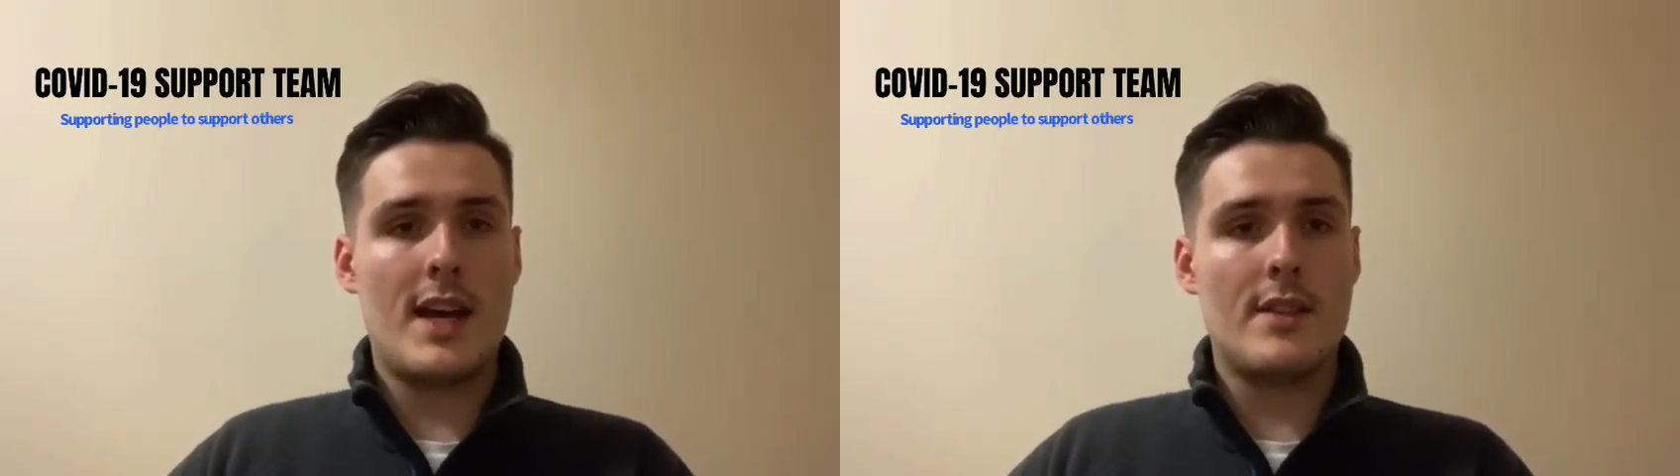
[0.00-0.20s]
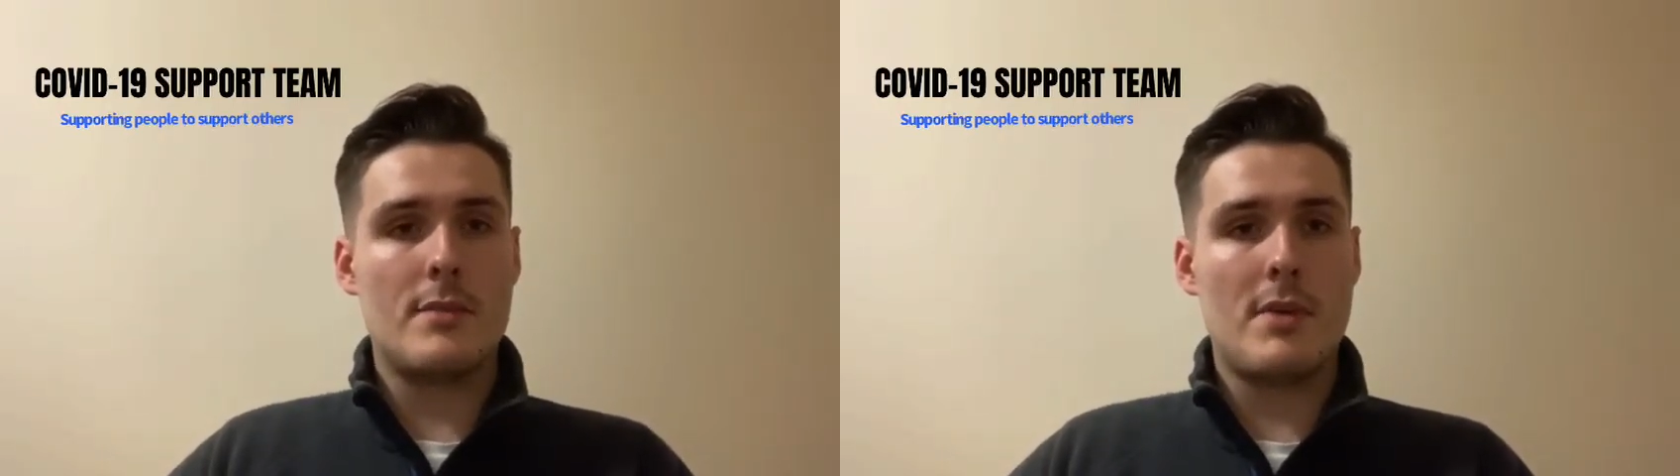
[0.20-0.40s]

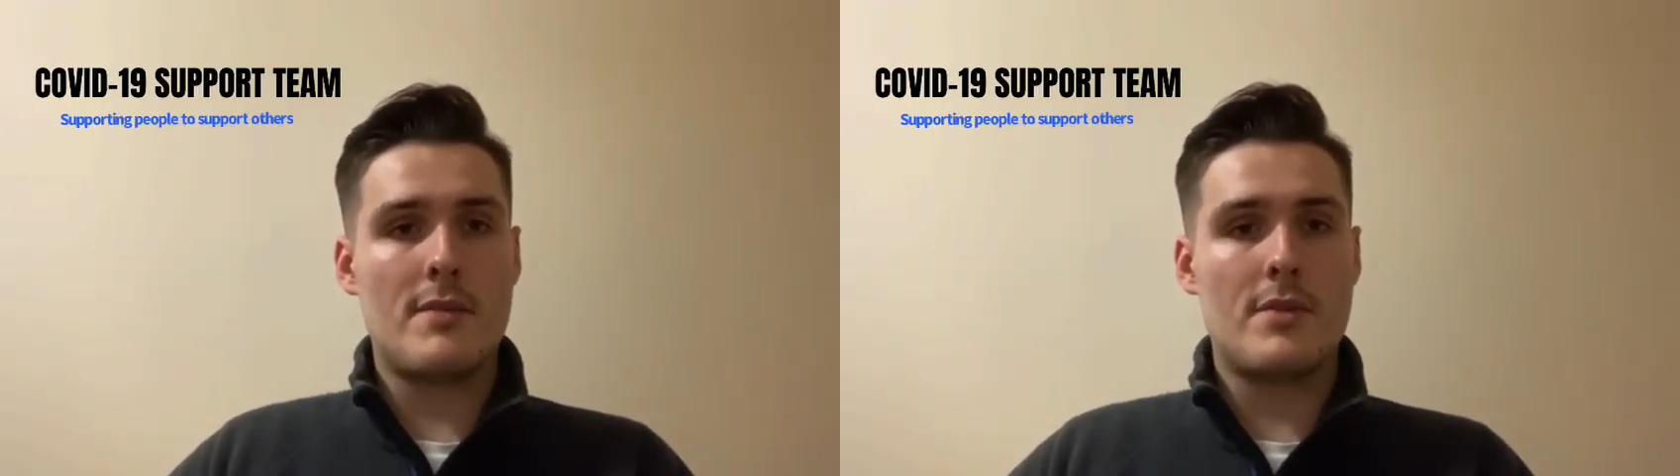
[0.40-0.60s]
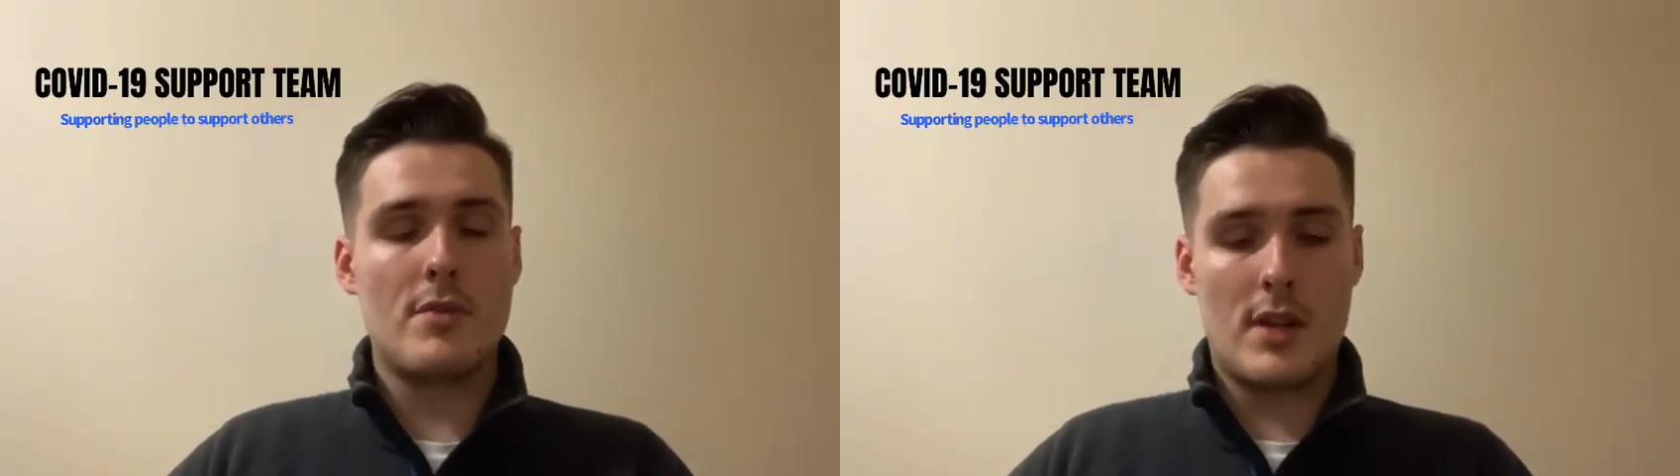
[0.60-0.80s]
at the
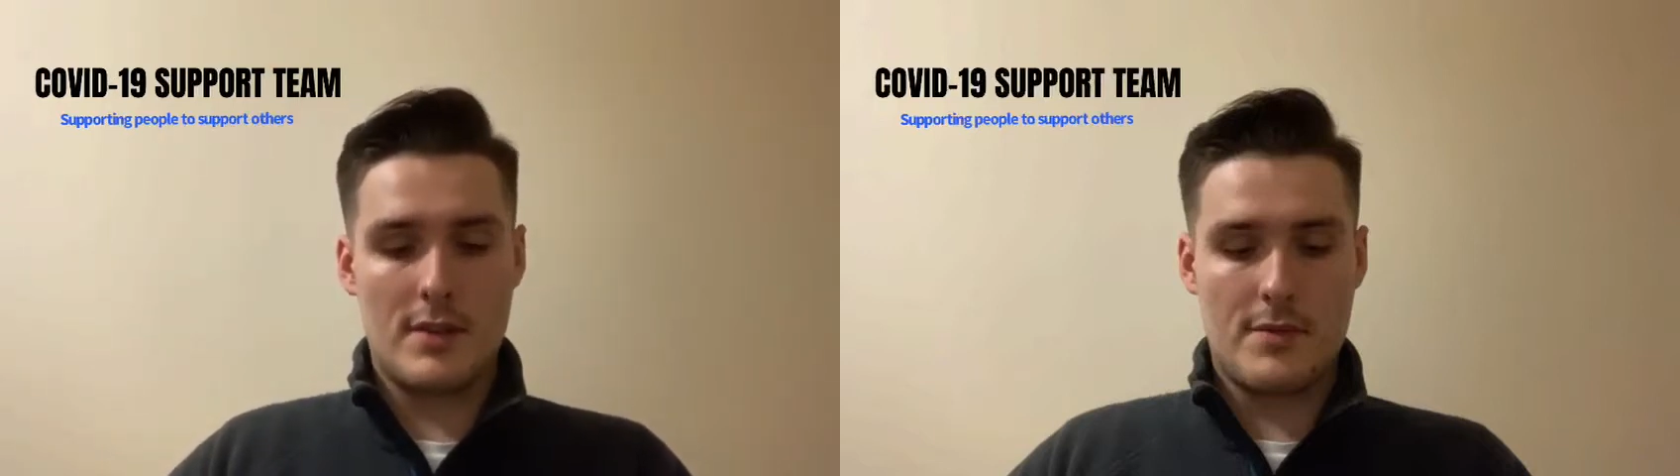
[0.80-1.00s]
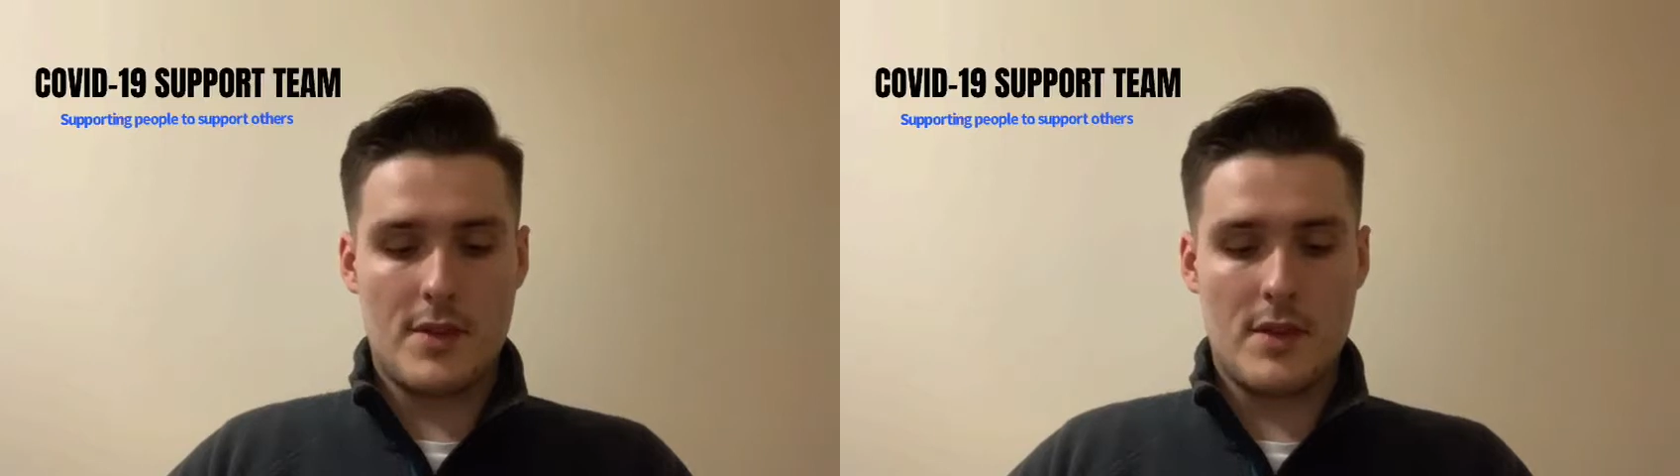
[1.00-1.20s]
Bradford Royal
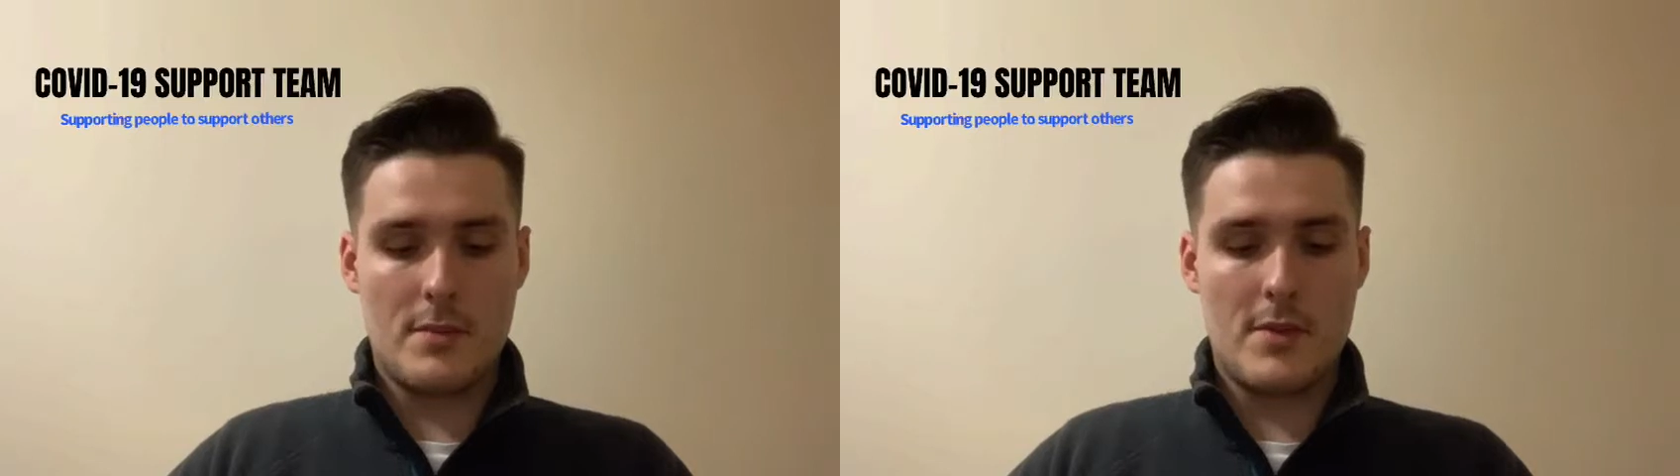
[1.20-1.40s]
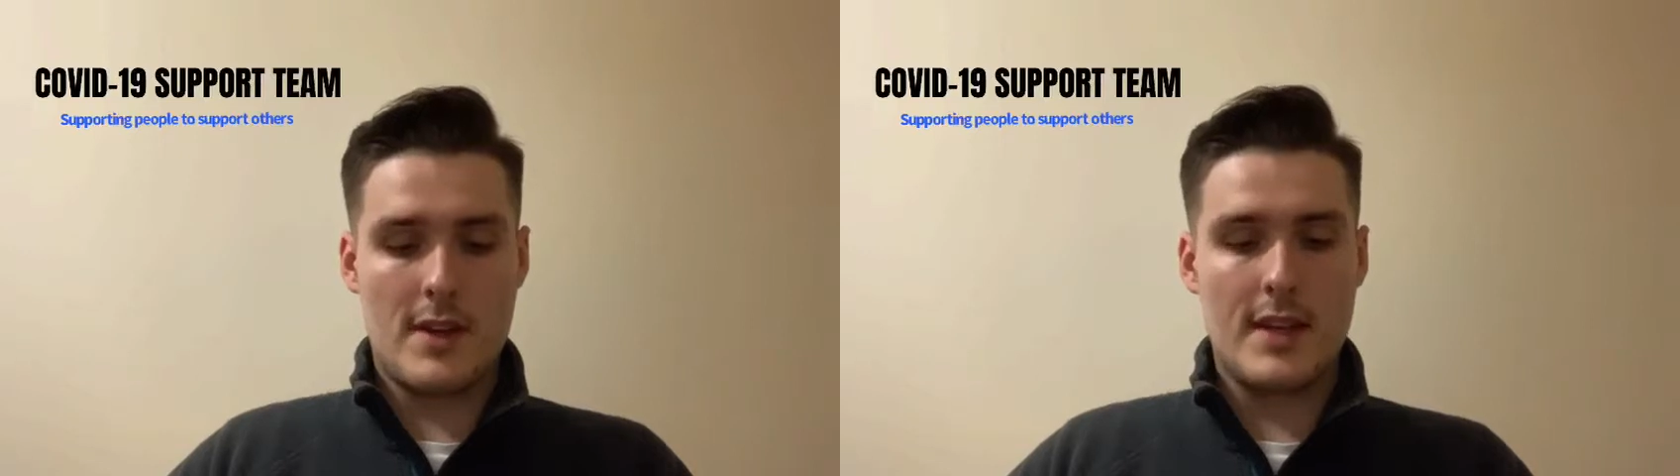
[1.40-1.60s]

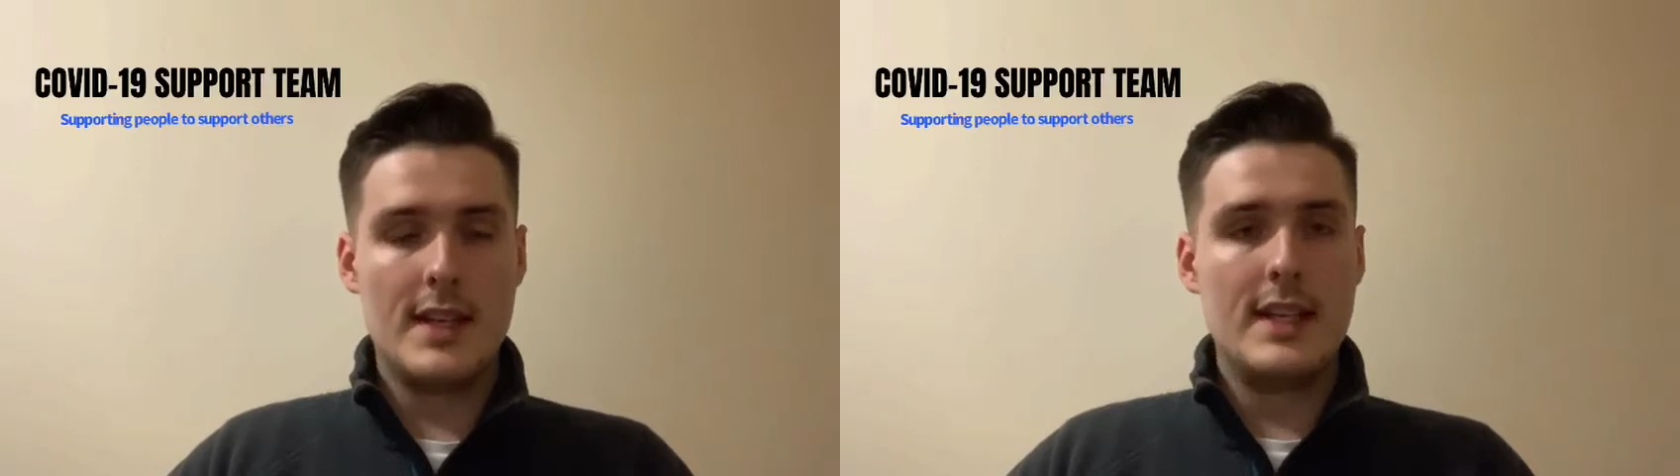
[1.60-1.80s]
Infirmary,